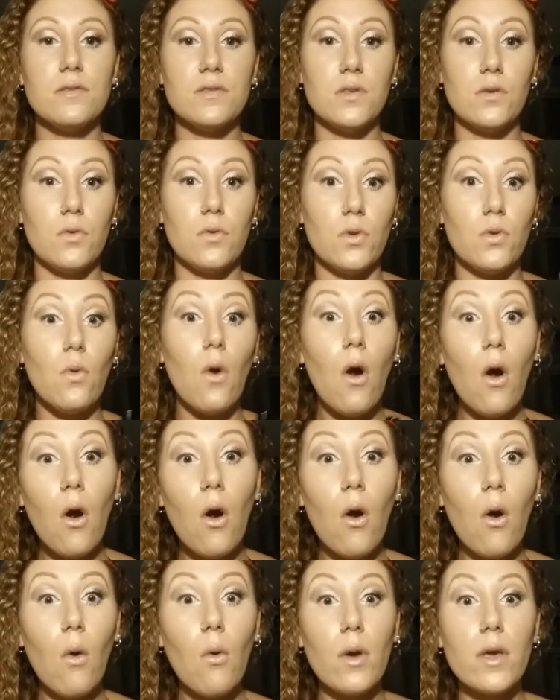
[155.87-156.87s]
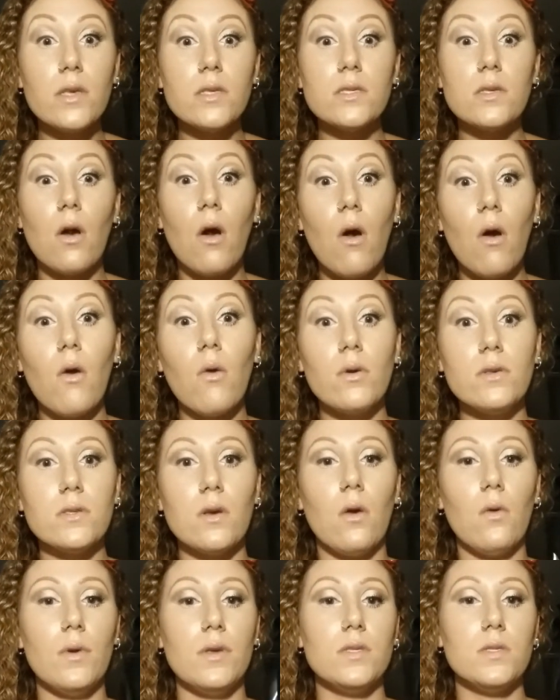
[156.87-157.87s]
So you always
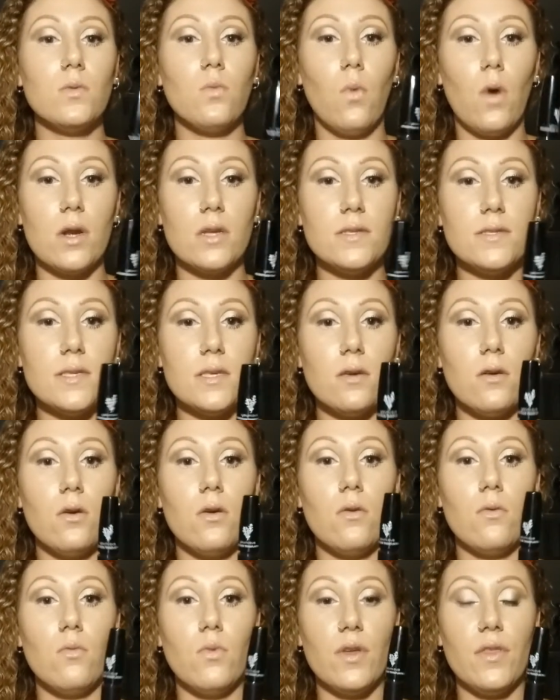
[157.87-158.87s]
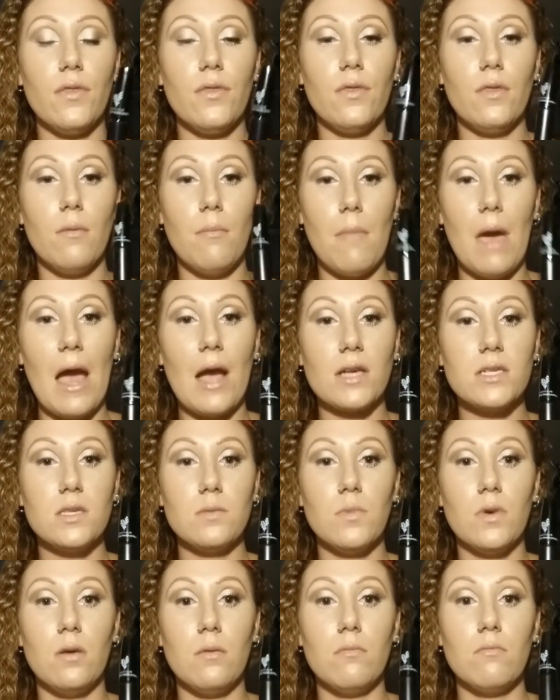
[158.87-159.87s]
want to seal with the
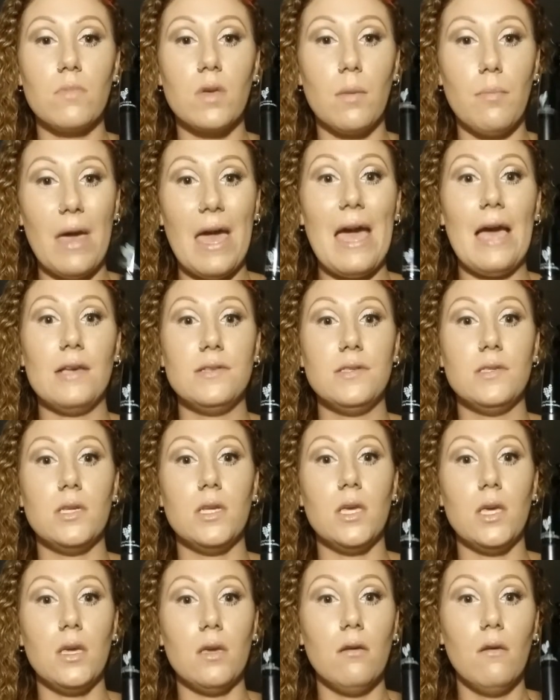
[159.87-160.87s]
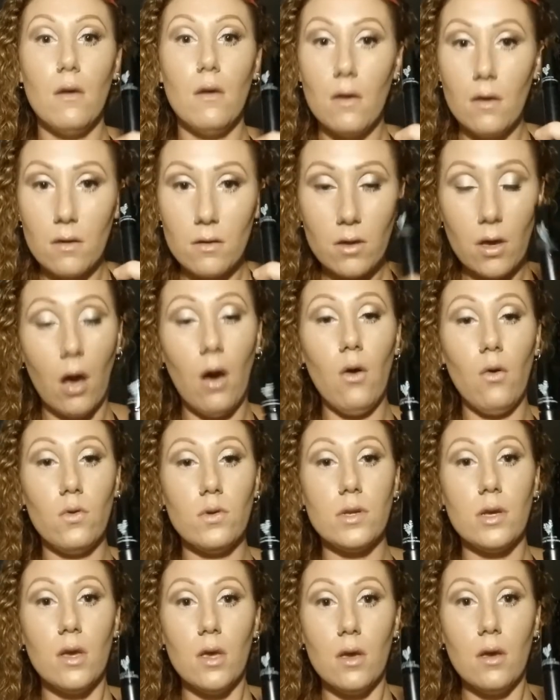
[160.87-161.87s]
maximum capacity
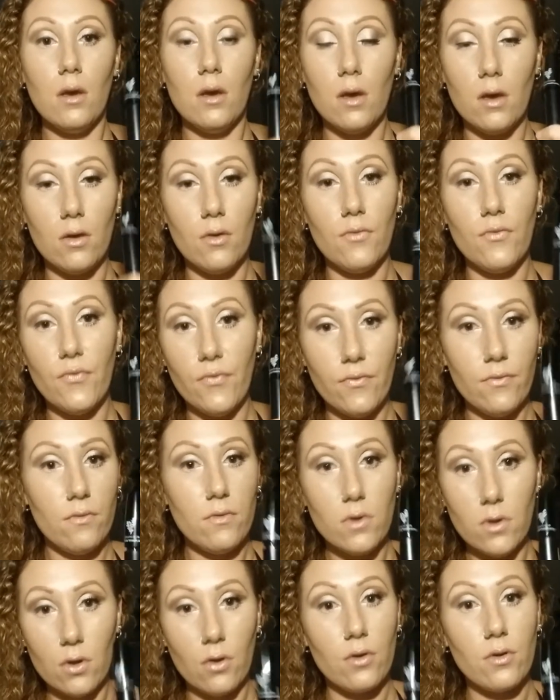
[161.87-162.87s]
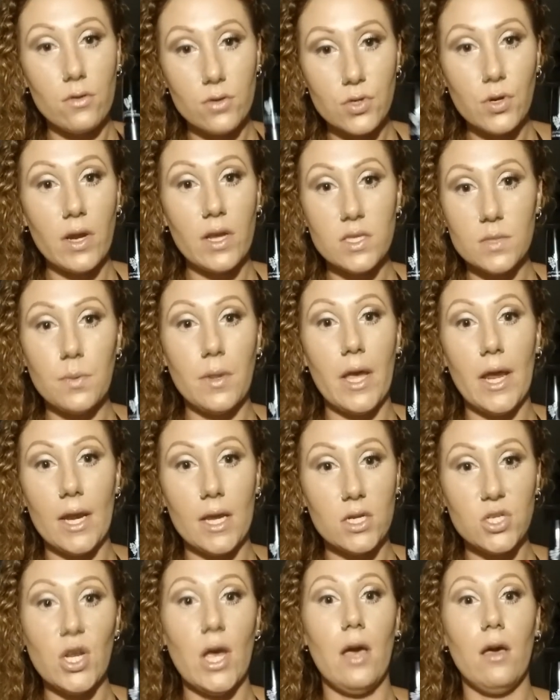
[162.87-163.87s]
coat of your
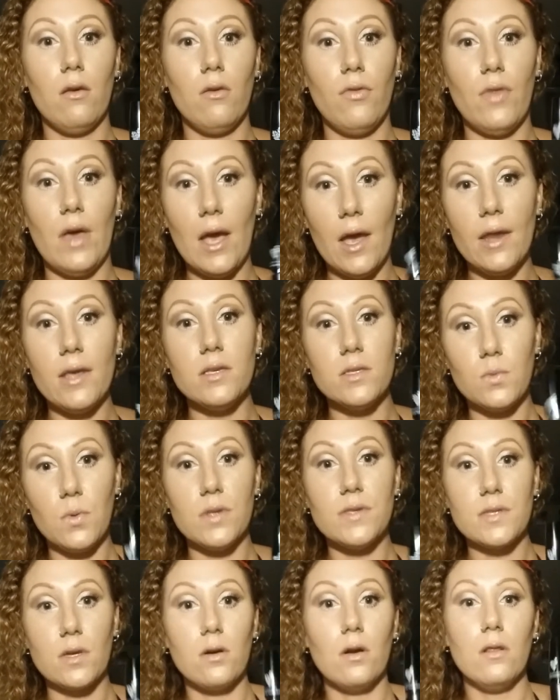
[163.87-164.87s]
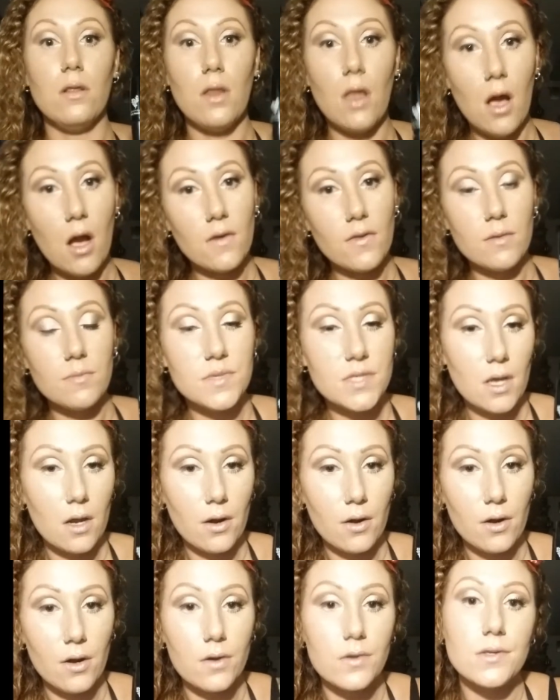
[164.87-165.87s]
transplanting gel. That is what's going to lock them
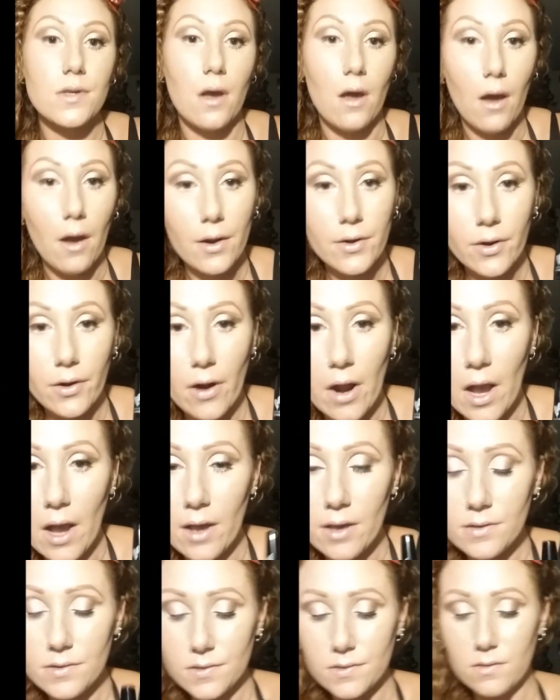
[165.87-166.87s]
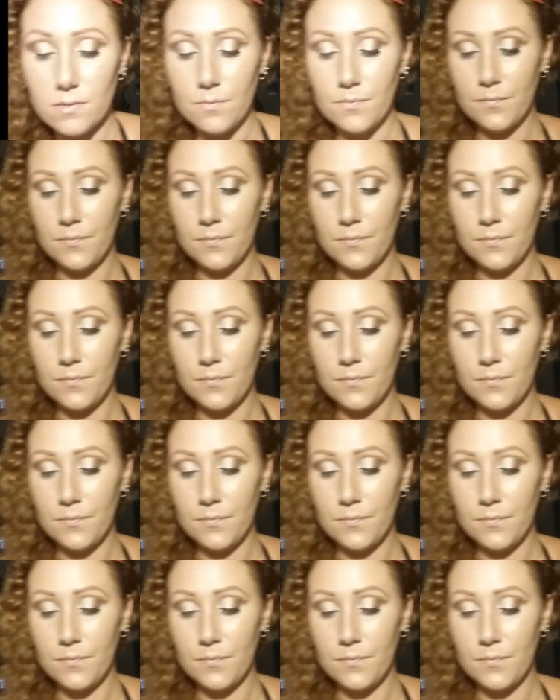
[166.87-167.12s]
suckers on your eyes.